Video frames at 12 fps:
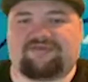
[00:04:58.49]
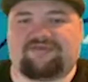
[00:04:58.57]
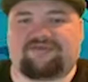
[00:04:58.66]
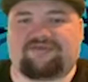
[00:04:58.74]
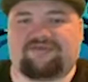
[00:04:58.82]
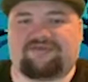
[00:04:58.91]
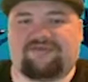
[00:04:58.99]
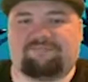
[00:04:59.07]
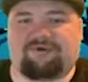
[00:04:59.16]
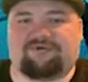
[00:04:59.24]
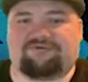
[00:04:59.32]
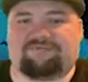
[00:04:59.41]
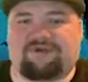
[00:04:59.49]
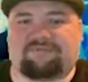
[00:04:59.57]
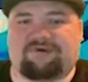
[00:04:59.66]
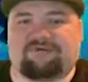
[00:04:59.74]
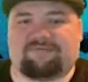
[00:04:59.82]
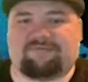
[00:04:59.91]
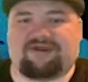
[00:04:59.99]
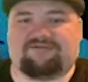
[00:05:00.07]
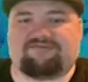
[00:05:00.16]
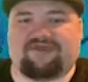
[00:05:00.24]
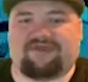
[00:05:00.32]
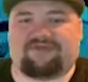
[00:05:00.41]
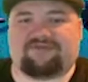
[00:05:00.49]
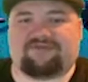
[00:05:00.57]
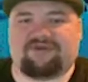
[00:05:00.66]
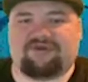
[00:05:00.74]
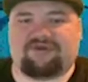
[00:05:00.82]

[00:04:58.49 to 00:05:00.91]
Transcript: this is the Bones Balboa Metaphase,